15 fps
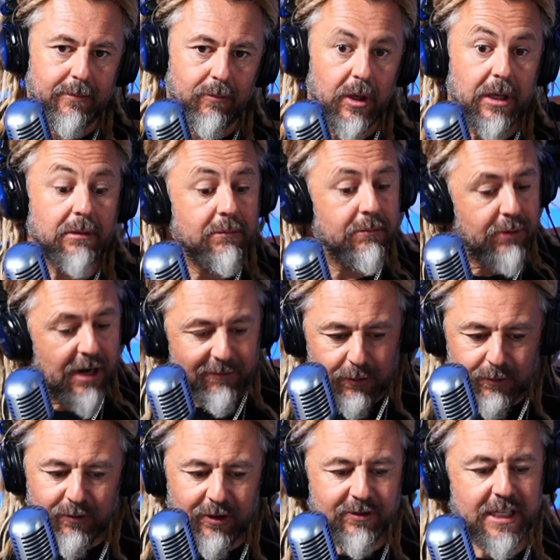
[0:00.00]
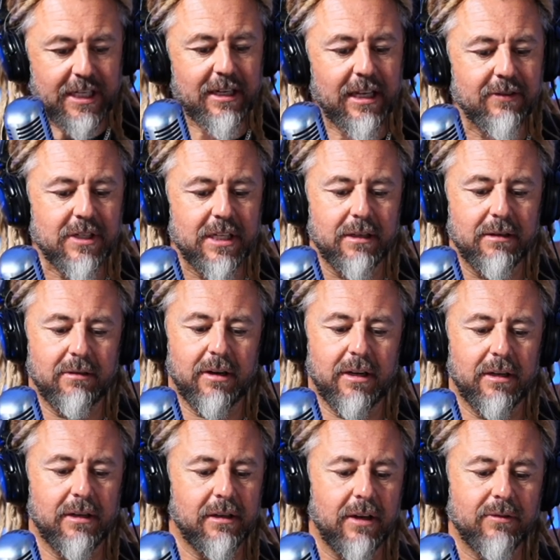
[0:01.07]
Well, Proverbs 15 gives it
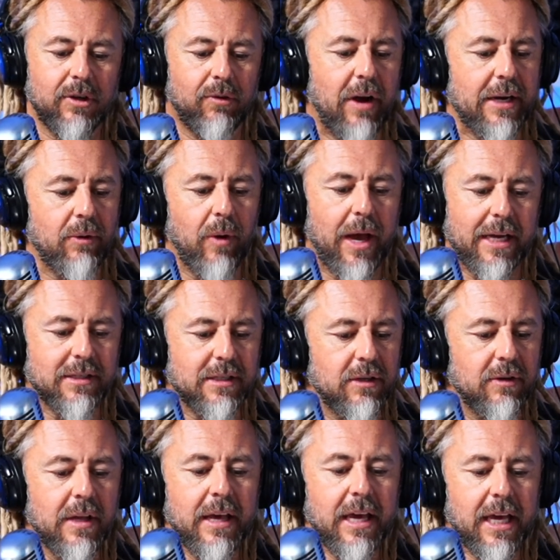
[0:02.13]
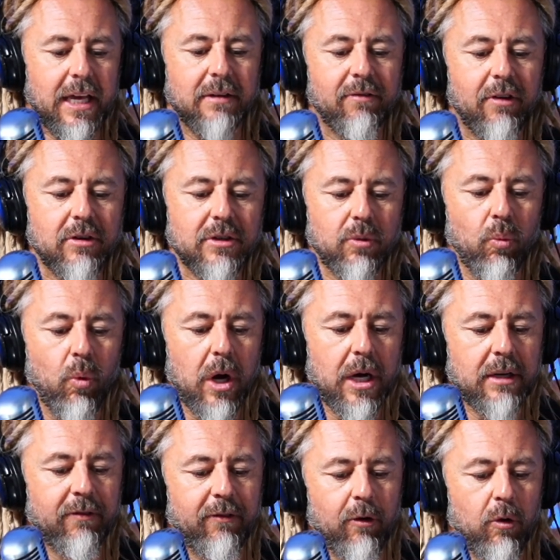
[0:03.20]
right away. So in verse
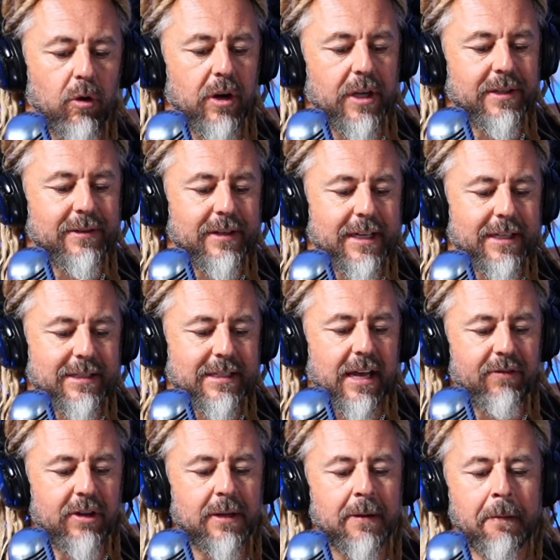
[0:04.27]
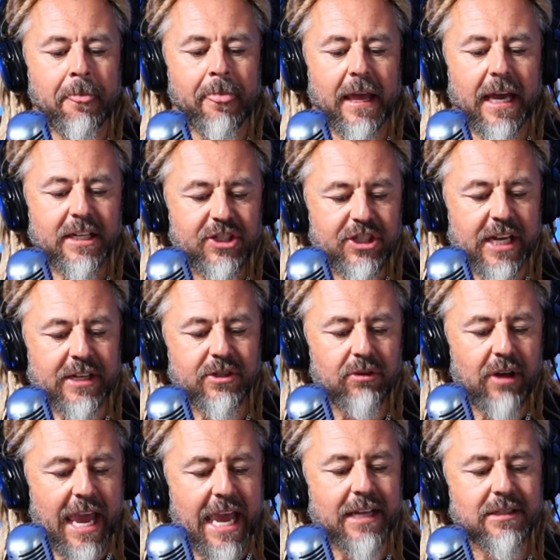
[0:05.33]
1, 4, and 7, a
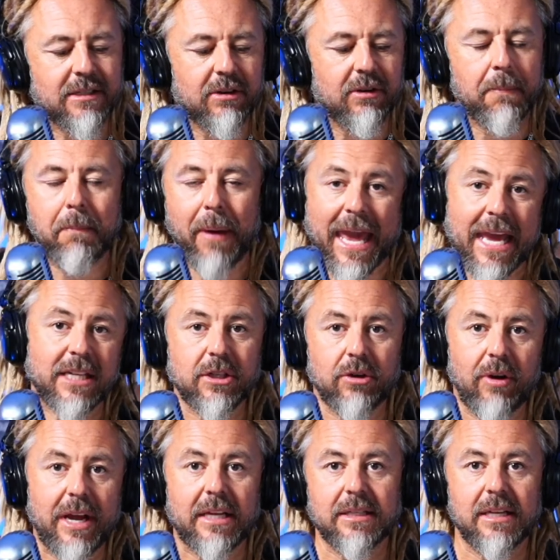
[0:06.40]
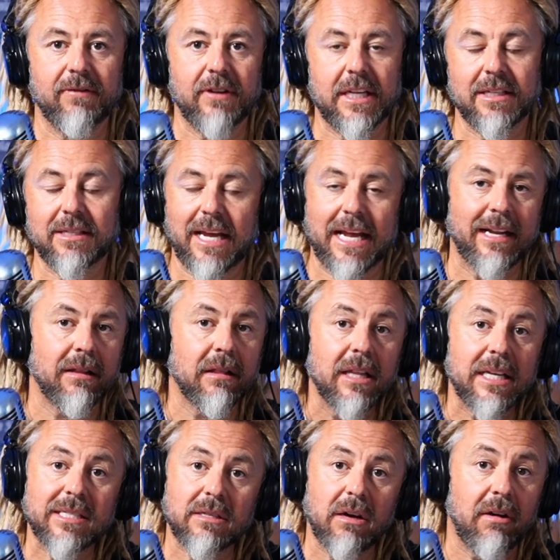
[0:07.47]
gentle answer pays great dividends. And it
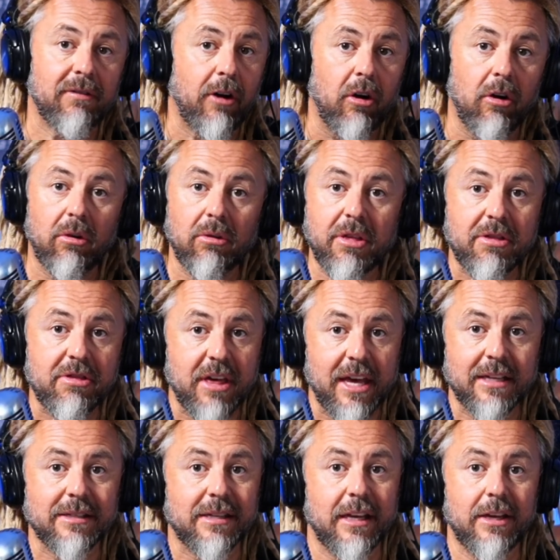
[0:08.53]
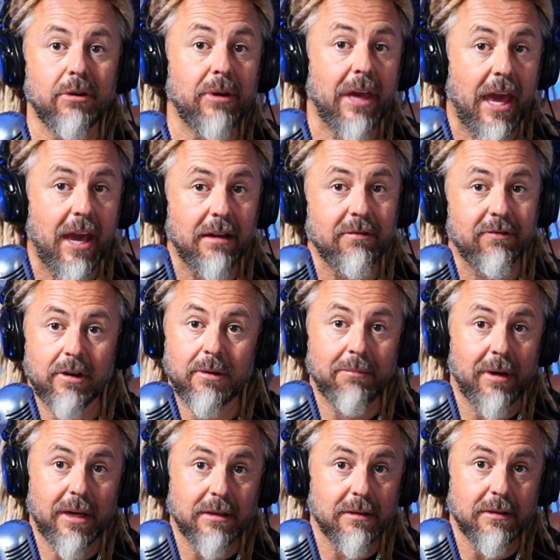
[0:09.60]
lists off all the things that you'll gain
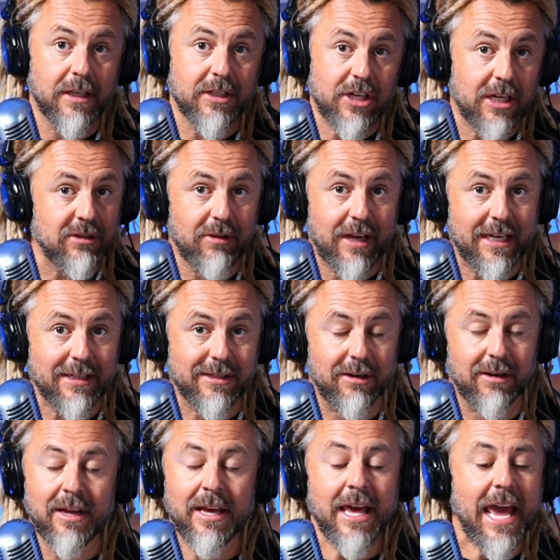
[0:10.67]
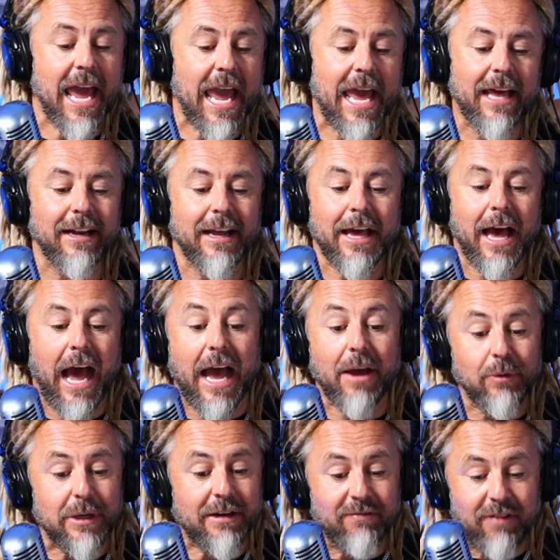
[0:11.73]
from a gentle answer. And
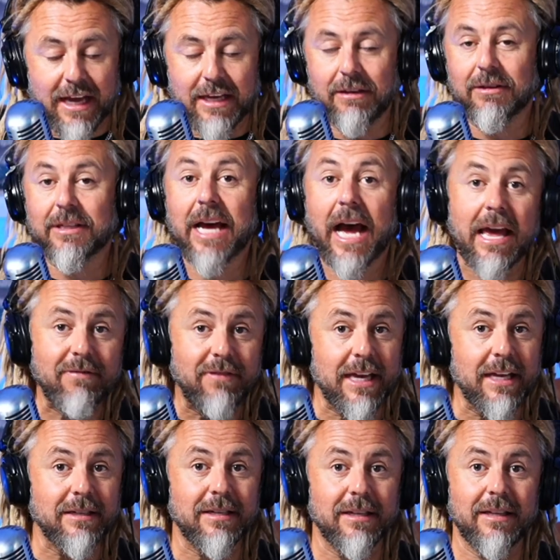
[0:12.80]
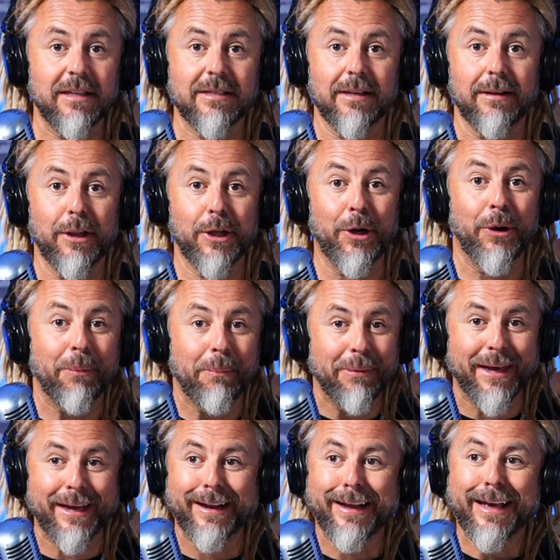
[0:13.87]
I would invite you, dive into this a little
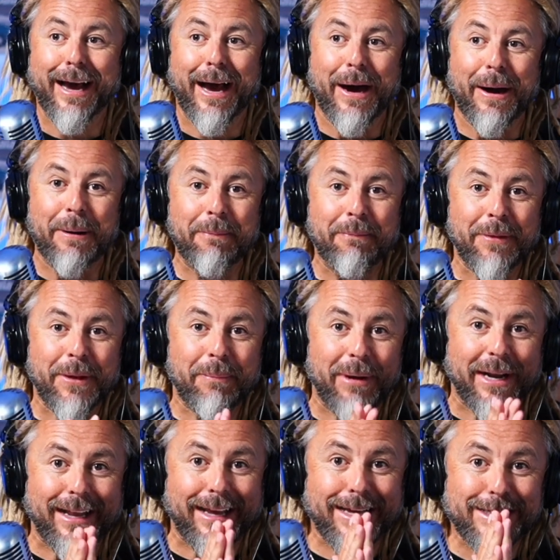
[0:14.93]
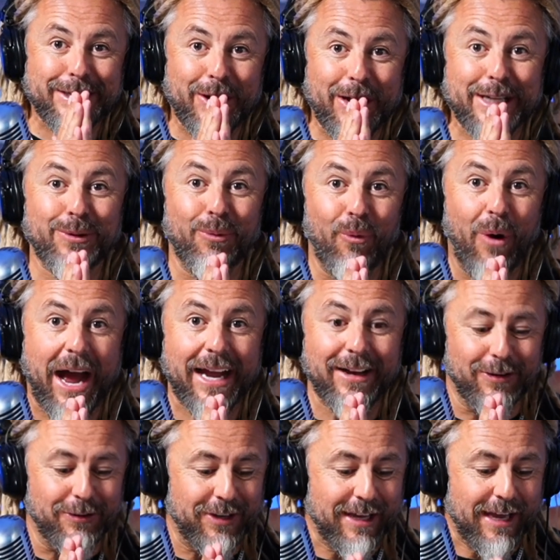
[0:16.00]
bit, but it's
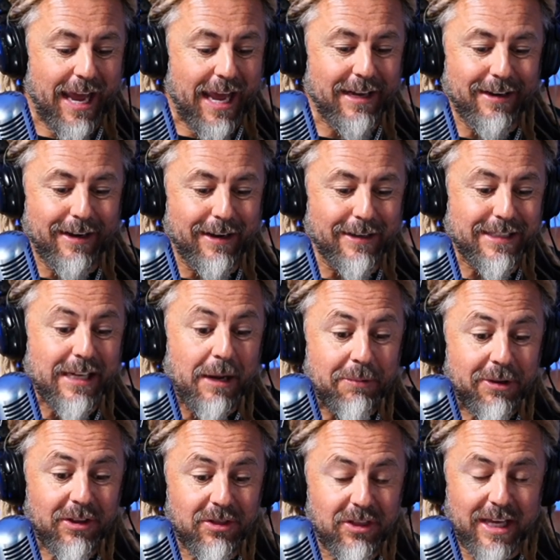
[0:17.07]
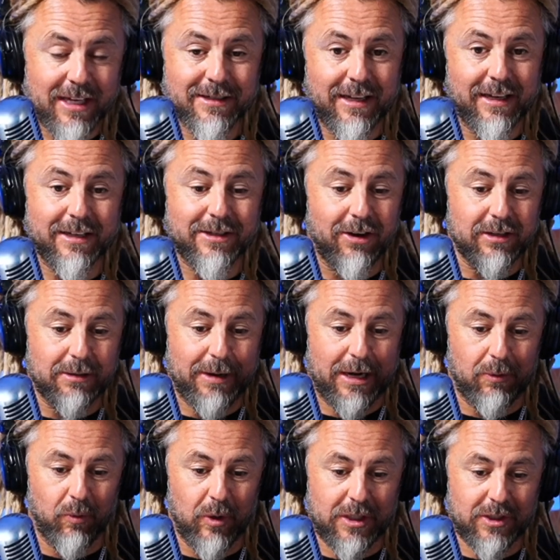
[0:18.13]
wild. And some of the things that it talked
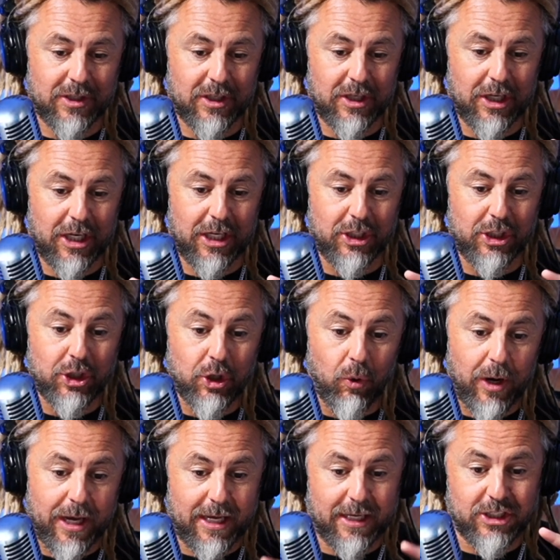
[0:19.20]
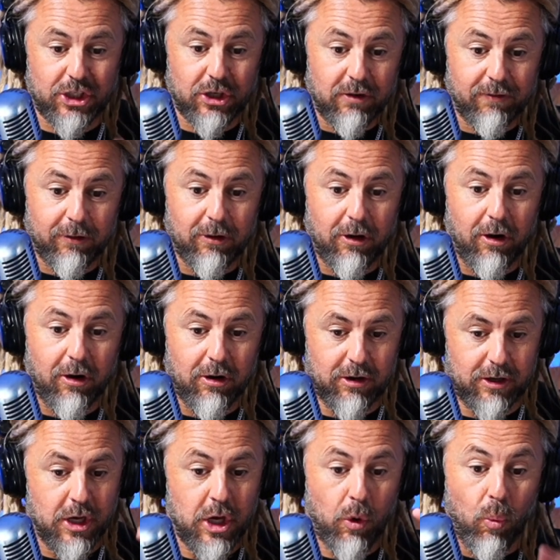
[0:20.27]
about was joy, a cheerful
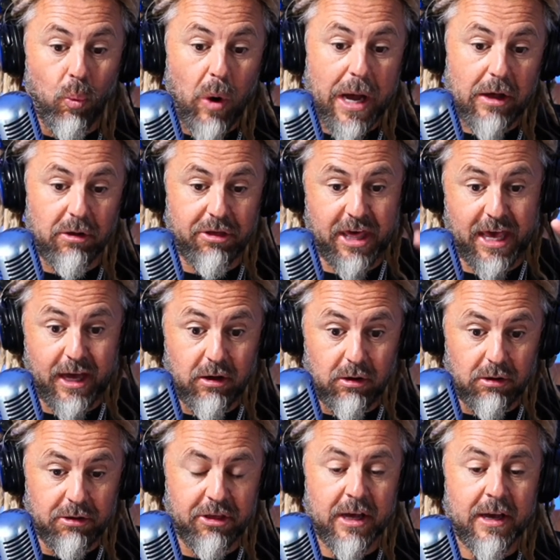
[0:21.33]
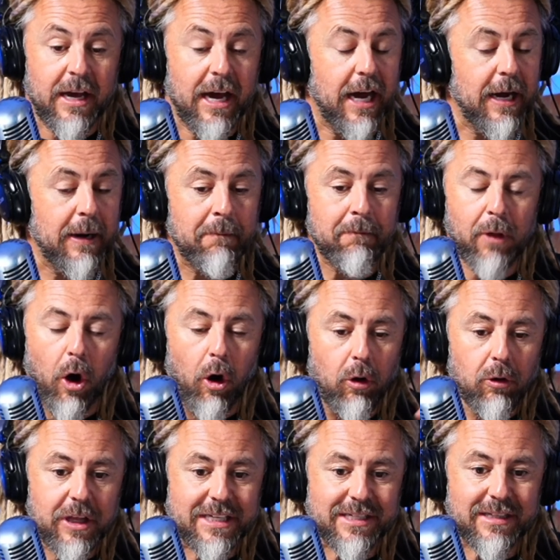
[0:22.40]
heart, wealth, health.
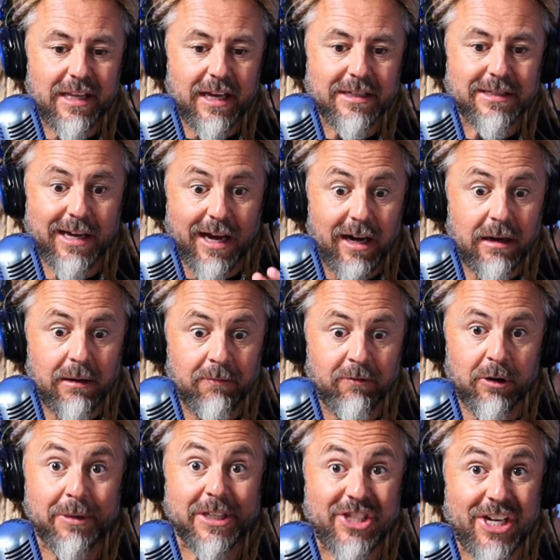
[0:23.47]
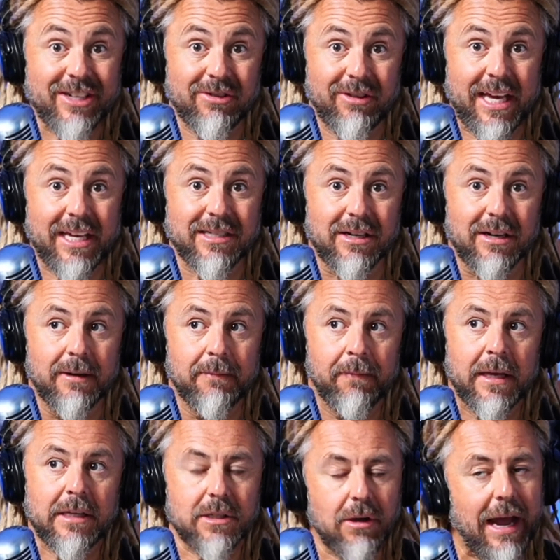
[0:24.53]
All these things come from a gentle answer.
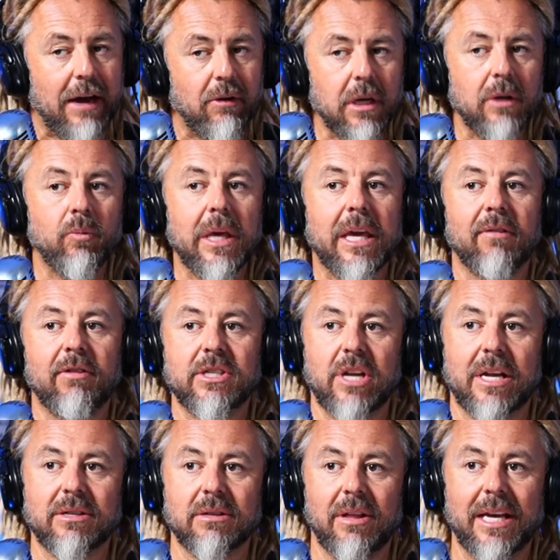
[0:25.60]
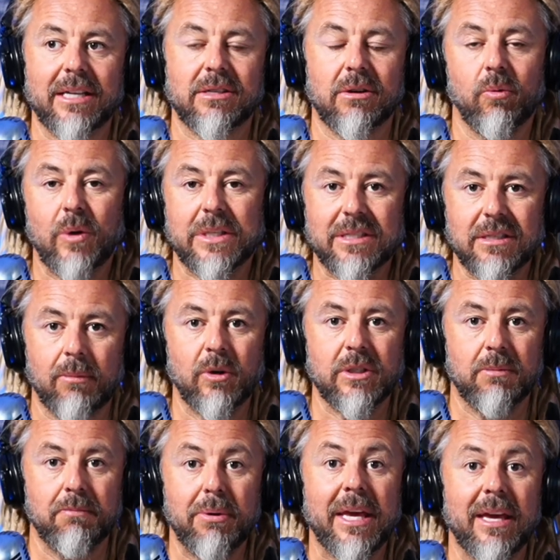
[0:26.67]
So how can we give a gentle answer when
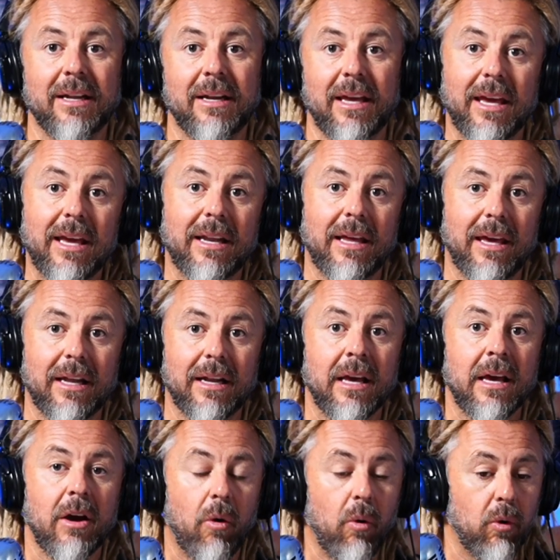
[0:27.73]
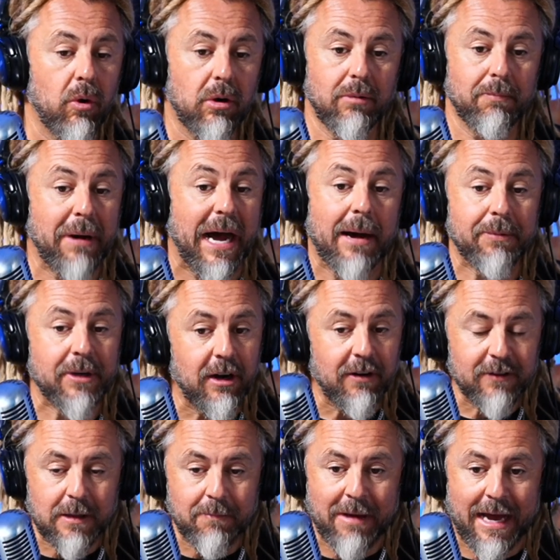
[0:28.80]
someone's being an idiot or popping
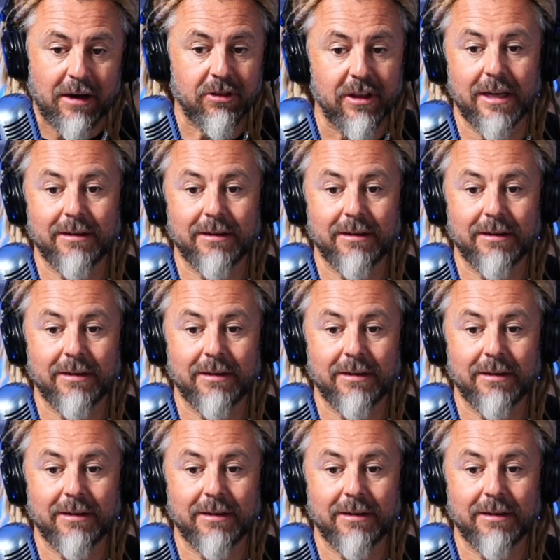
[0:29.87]
off at the mouth?